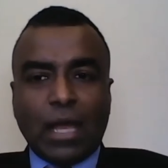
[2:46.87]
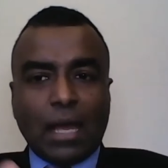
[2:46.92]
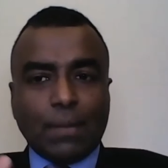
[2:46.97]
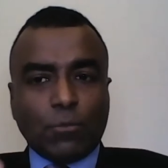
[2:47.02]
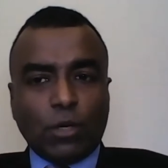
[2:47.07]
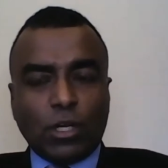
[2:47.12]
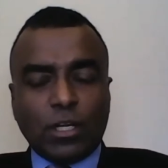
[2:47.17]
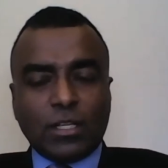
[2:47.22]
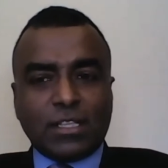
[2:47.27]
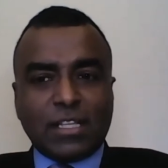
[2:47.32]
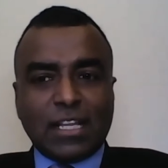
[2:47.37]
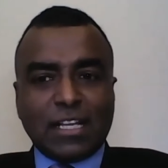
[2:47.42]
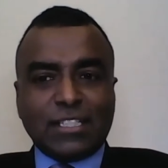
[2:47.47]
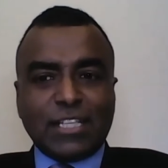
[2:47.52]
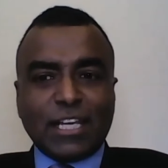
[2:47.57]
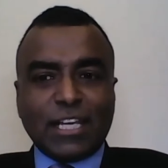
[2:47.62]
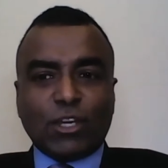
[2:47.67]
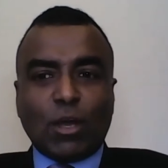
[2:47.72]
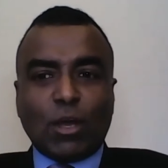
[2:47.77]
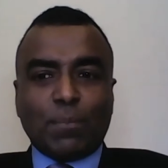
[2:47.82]
okay, I'm going
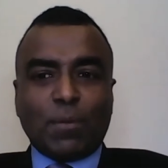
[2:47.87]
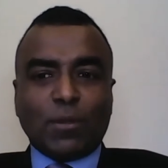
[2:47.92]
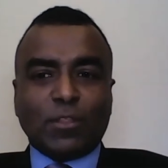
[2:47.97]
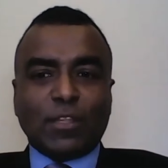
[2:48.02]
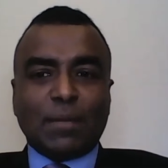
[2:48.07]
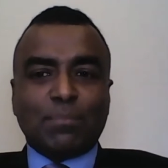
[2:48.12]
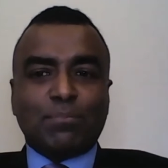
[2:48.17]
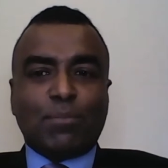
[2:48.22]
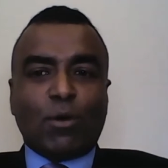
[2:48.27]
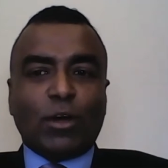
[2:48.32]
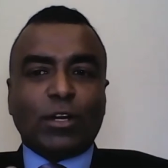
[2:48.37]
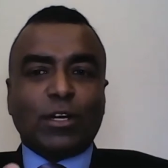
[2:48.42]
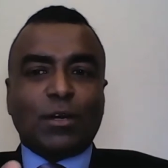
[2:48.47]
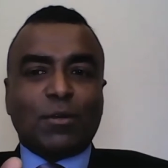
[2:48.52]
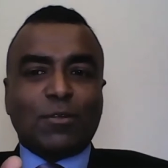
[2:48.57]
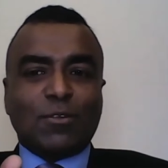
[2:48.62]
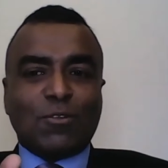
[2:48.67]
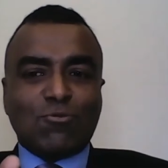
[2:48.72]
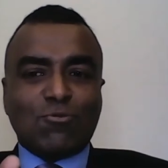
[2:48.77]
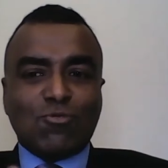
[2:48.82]
to take you up on that point
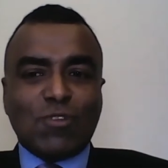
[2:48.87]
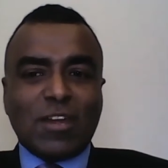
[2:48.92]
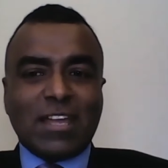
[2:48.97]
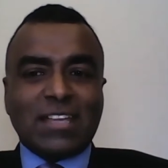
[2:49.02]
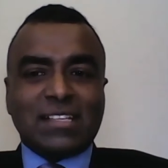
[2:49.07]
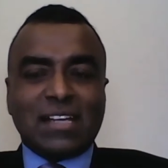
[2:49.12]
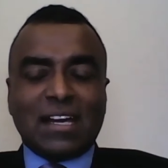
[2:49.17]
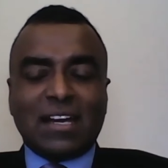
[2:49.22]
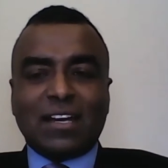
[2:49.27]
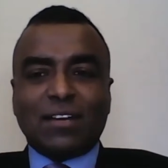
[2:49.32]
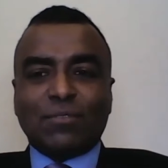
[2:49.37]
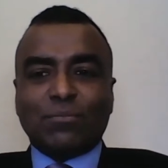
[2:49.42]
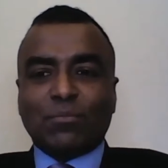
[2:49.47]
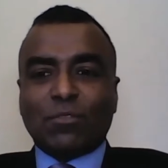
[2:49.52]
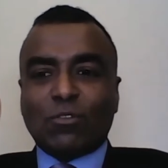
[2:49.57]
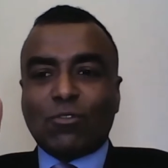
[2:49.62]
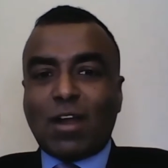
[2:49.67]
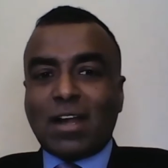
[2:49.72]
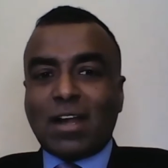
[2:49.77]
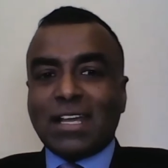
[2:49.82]
of
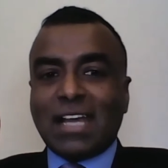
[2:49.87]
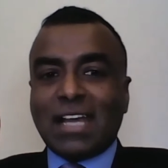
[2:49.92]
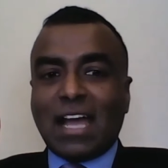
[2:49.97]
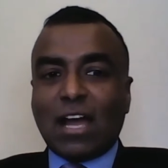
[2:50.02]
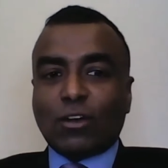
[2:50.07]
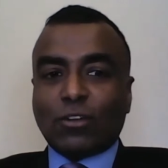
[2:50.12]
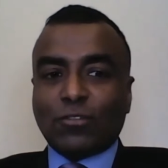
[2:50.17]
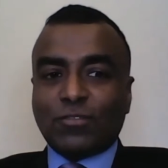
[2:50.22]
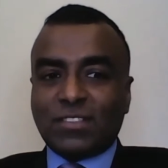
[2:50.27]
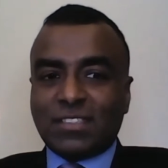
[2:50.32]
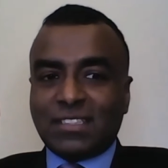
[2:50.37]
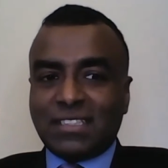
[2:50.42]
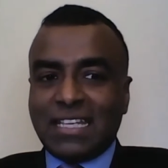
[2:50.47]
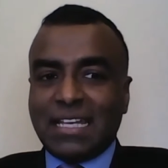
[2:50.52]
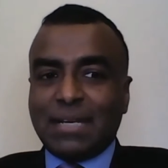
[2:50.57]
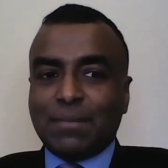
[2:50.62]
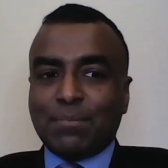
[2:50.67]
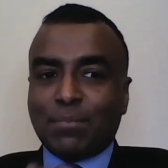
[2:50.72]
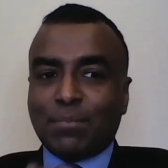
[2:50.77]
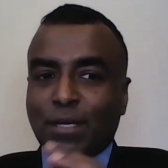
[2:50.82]
running out of
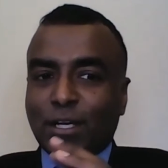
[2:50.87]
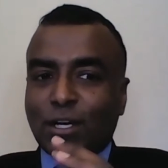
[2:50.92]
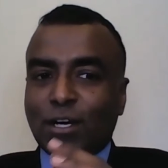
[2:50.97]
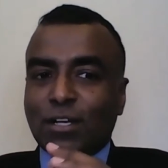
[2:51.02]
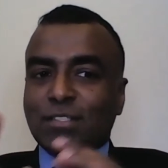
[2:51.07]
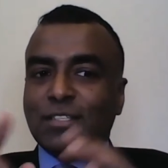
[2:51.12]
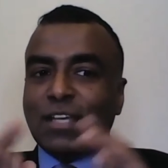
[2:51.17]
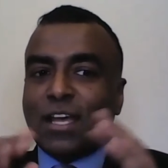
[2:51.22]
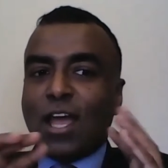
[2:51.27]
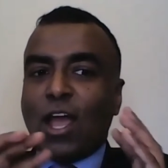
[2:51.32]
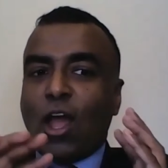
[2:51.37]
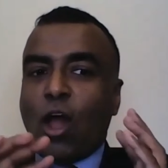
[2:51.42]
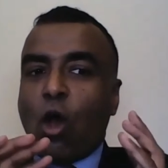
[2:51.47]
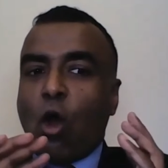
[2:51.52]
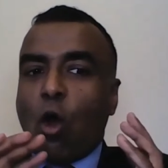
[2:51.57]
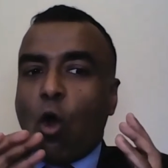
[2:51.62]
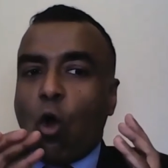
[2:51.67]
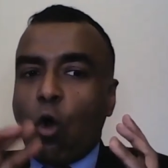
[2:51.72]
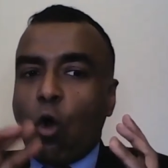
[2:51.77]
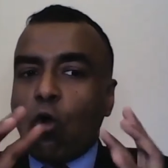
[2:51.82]
steam, because
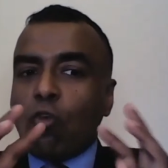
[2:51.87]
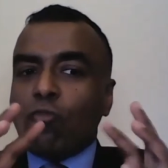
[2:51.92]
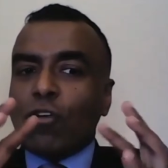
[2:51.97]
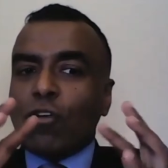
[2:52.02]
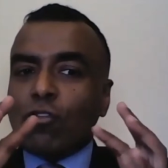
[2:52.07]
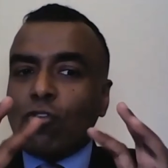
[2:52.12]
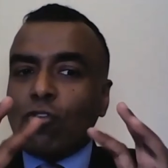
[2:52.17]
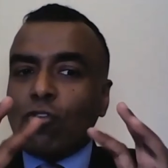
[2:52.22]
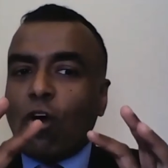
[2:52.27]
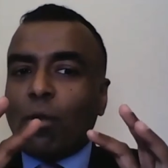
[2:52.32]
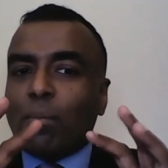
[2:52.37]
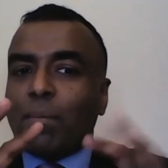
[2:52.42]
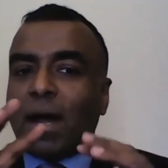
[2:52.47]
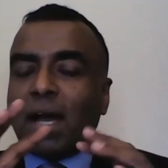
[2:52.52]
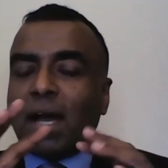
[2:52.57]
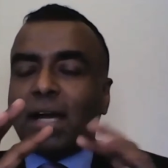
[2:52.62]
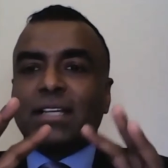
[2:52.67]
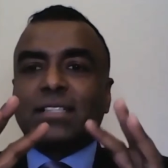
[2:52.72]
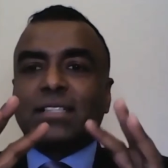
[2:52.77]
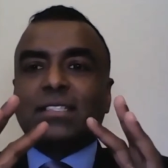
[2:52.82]
overall
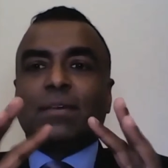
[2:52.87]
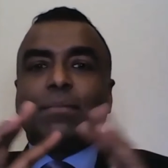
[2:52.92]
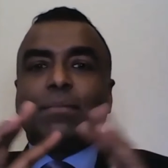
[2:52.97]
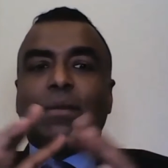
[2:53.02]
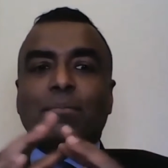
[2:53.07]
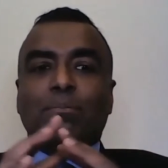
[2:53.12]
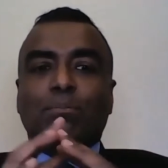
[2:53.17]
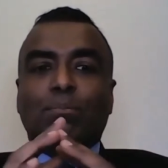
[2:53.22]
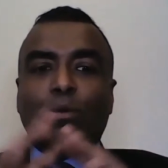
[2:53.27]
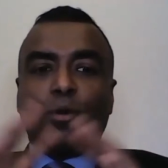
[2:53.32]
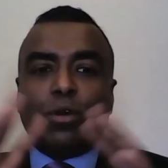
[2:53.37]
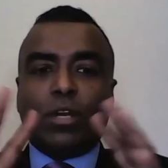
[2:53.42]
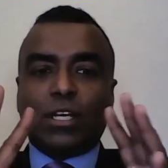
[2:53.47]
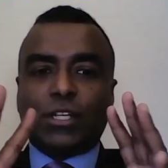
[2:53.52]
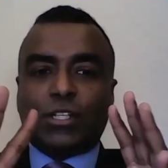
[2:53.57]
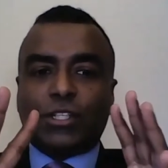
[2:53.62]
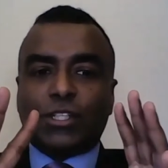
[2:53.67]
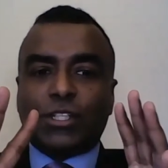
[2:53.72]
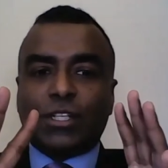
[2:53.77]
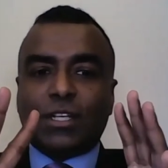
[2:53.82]
markets have been
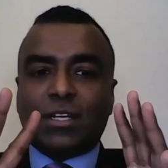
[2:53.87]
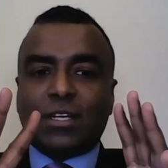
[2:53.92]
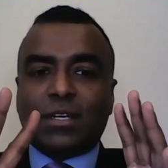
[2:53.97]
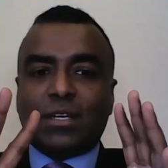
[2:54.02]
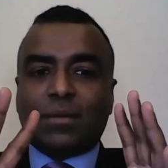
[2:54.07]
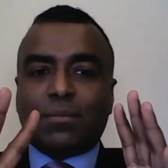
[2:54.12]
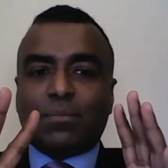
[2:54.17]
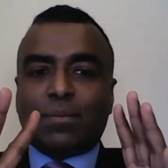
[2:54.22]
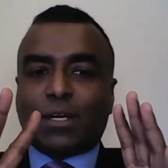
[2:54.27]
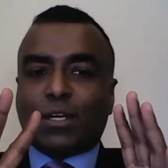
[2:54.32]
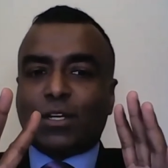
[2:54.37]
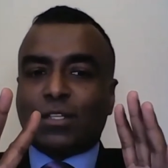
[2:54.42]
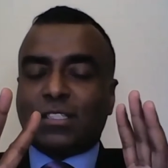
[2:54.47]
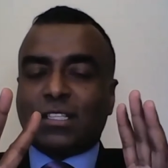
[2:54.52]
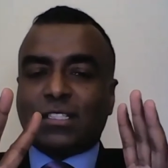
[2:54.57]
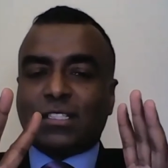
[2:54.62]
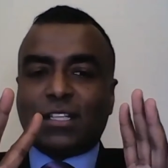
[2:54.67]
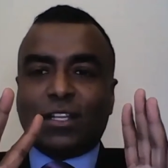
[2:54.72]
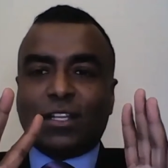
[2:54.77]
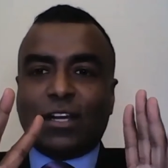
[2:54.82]
bullish
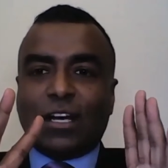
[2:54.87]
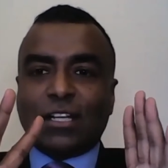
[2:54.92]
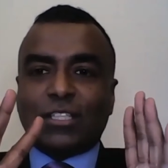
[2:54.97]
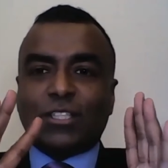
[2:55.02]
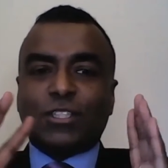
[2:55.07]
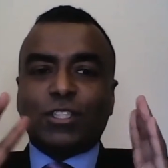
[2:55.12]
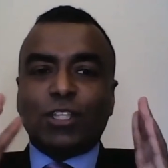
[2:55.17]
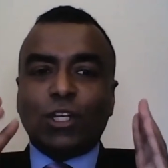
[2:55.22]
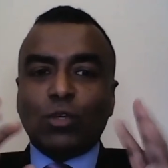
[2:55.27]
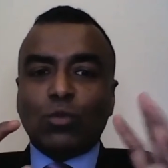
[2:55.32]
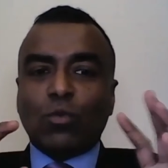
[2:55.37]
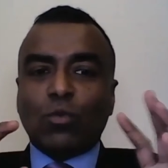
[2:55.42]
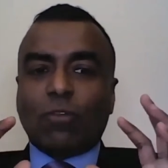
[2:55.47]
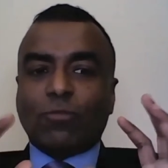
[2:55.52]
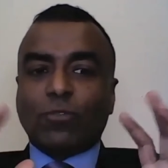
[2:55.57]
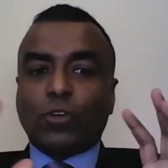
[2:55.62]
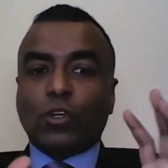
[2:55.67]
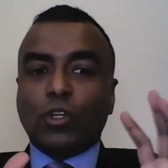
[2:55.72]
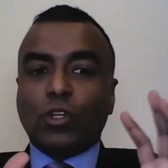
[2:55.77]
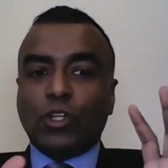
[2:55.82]
because there's a slew
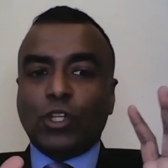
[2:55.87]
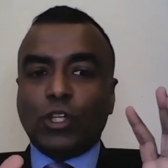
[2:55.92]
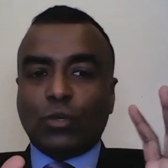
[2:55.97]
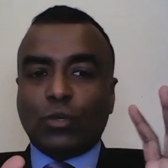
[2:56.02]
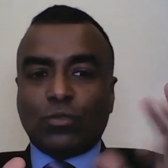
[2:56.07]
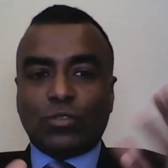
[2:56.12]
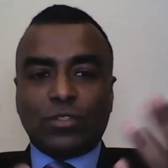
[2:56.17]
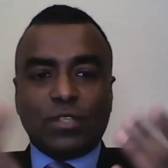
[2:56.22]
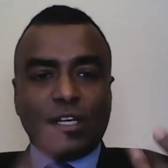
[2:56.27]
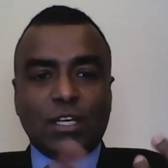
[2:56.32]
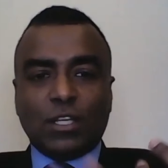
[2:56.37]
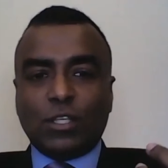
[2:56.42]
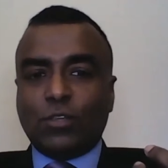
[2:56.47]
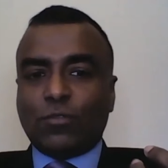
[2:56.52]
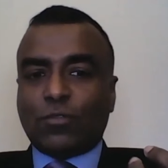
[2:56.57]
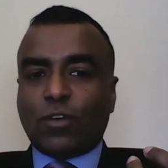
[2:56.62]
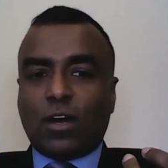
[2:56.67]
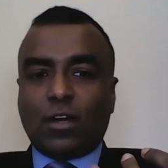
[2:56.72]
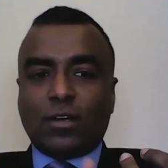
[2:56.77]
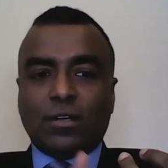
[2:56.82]
of good news.
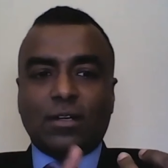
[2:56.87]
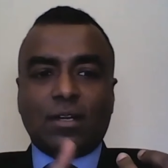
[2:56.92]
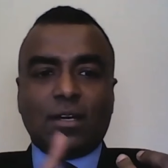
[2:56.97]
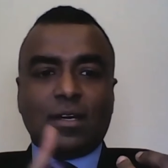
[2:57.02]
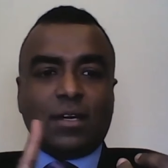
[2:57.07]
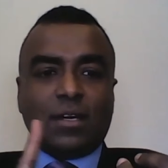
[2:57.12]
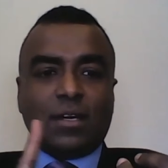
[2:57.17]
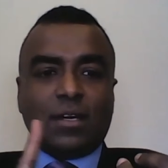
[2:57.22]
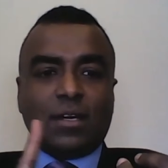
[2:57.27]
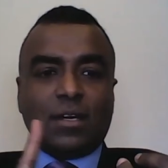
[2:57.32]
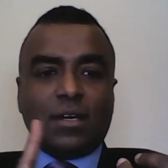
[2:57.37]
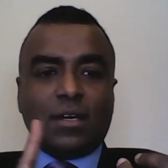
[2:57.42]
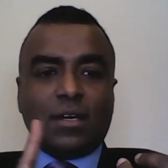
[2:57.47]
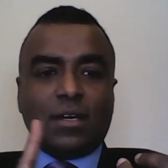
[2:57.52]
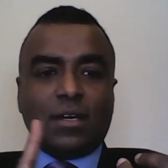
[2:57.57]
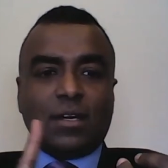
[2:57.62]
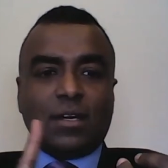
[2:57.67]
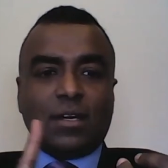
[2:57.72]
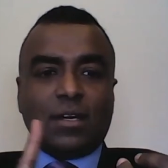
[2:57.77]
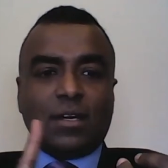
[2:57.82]
You've got
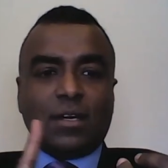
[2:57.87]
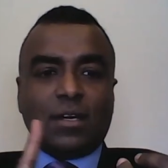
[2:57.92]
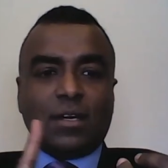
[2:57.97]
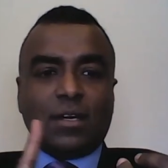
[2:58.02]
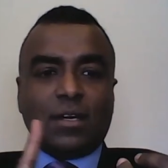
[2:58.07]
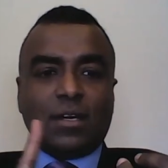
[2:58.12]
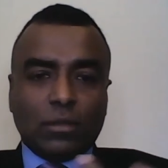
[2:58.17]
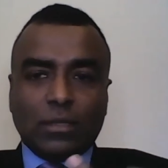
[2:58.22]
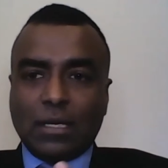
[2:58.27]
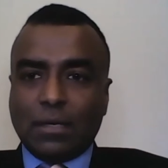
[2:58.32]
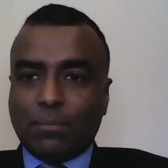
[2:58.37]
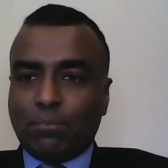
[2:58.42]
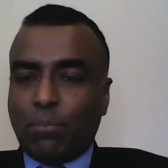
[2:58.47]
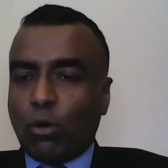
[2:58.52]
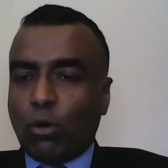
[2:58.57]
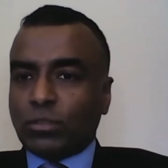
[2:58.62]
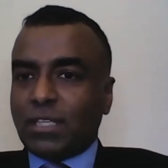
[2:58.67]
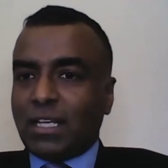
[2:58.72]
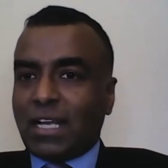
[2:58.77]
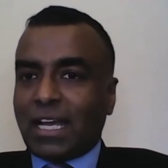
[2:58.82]
the
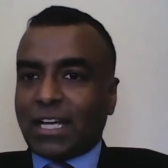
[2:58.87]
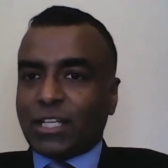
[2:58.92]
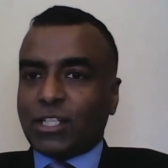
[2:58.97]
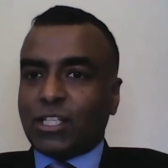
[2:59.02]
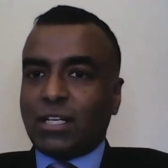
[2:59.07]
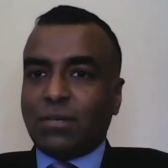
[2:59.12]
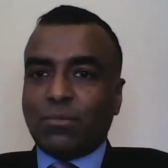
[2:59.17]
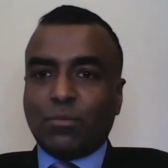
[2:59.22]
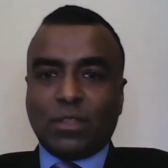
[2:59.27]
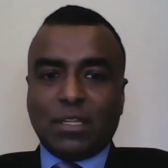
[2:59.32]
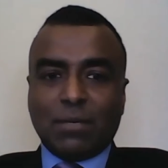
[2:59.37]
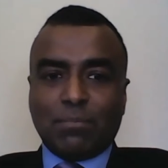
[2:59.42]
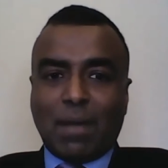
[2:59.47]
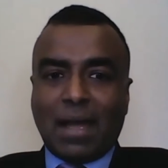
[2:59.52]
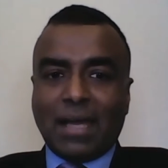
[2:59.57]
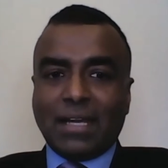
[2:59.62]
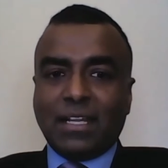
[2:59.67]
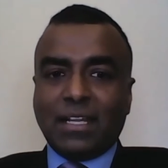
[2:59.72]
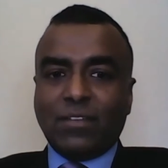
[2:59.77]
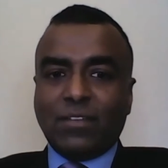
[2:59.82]
post-election with the
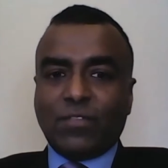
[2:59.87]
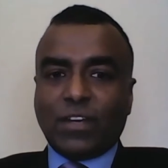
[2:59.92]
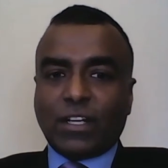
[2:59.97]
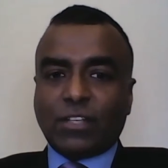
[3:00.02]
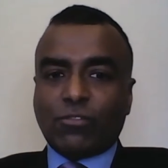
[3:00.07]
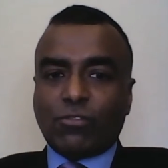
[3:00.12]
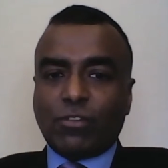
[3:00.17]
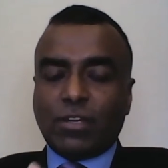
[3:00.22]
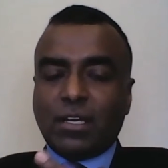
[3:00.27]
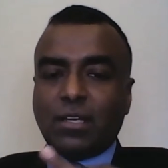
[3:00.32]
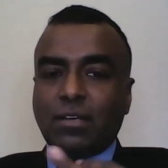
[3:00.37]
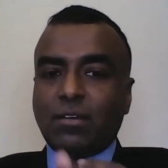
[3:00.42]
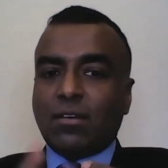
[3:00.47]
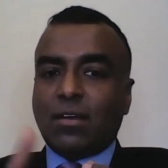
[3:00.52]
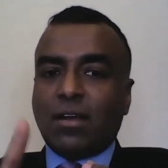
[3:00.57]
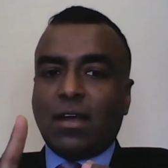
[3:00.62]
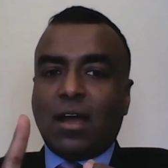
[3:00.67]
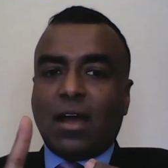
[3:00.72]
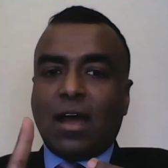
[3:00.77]
Biden victory,